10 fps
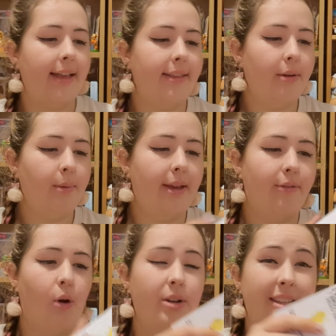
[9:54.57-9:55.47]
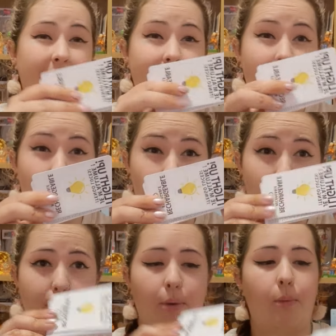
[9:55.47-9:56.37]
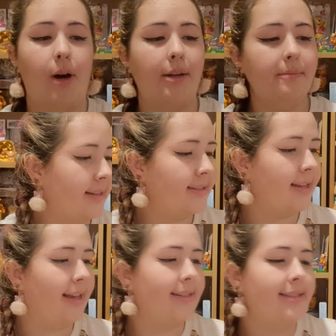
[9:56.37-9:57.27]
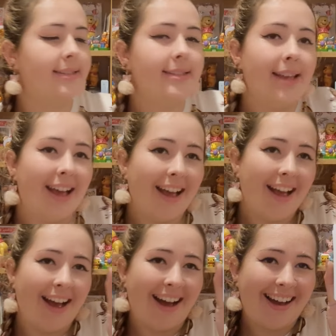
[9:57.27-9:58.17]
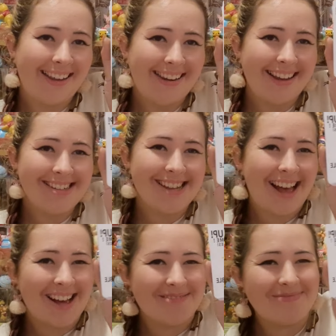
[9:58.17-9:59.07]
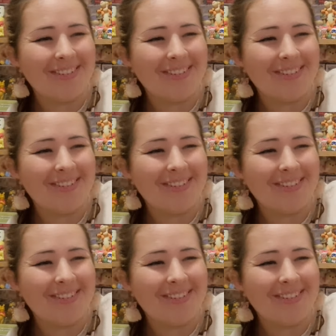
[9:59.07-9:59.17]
And then we have got this jumbo one that says, I light up.